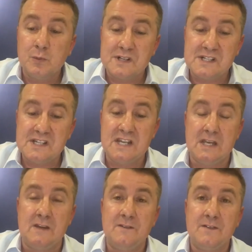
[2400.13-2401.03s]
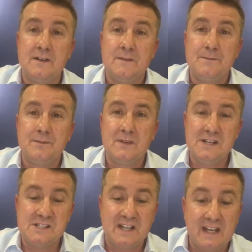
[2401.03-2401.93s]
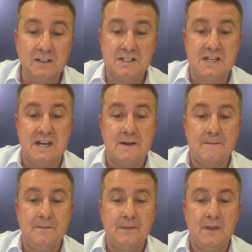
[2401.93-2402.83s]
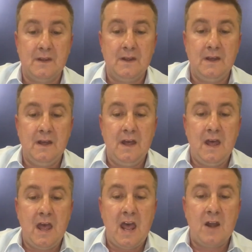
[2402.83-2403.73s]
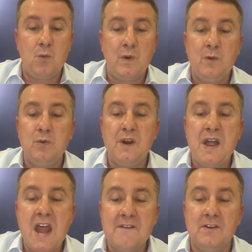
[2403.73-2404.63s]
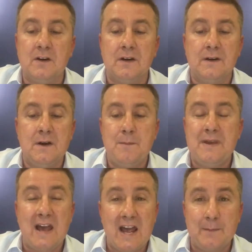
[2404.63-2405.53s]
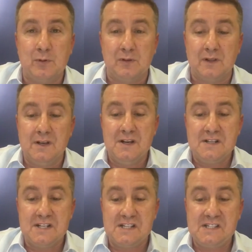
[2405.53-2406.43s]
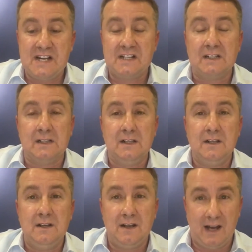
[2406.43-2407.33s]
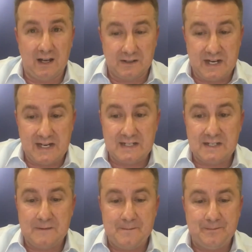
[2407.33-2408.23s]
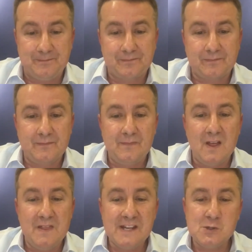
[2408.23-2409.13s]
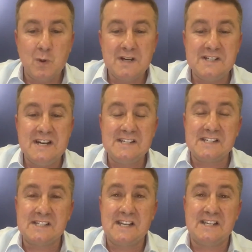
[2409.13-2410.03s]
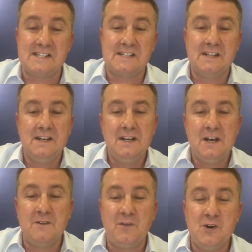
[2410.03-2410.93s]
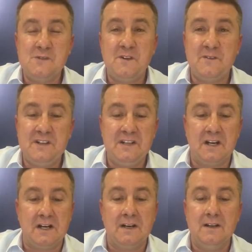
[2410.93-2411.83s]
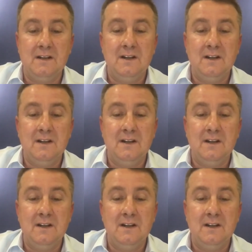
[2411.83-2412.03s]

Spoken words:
receive is guilty, and we will never be able to settle our debt. That's why Jesus says in verse 59,